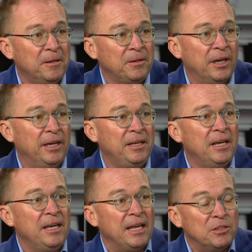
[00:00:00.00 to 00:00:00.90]
okay?
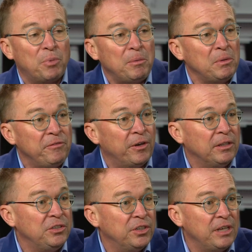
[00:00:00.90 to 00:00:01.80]
It's probably
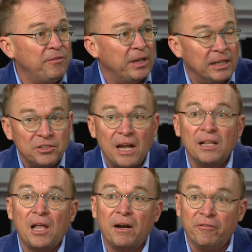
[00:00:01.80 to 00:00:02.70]
fairly significant. It's not a
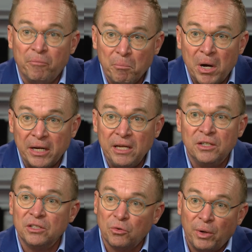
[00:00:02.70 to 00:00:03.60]
lot of money
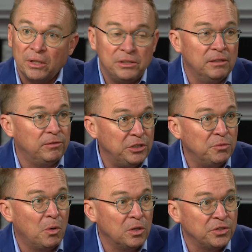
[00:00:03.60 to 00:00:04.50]
because it's a relatively
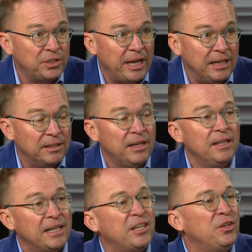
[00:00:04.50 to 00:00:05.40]
small state.
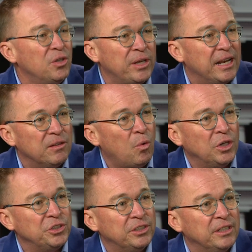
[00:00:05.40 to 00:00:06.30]
That's how you look at it in
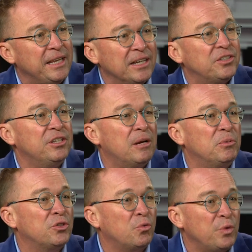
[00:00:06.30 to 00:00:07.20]
Washington. Yes, the
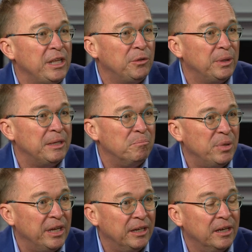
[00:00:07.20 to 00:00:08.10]
numbers are really, really
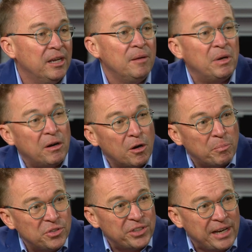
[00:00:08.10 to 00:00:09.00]
big, but on a
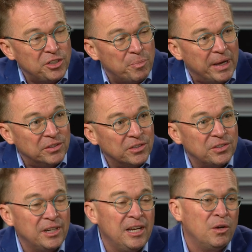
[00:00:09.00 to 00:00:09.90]
percentage
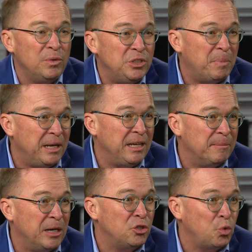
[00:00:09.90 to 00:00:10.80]
basis, we're spending
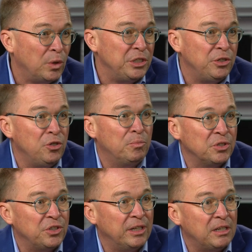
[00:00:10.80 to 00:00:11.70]
about
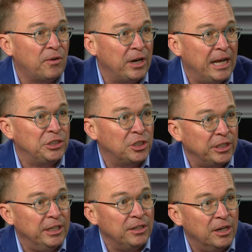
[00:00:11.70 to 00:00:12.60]
22% of our national
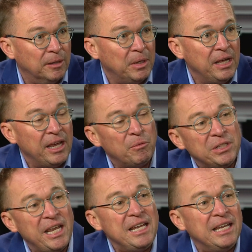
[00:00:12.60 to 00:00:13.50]
income, and we're
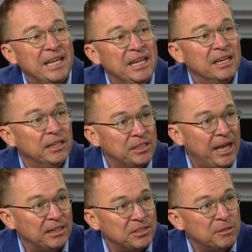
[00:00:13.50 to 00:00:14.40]
taking in
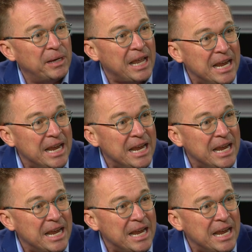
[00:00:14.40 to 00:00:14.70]
taxes about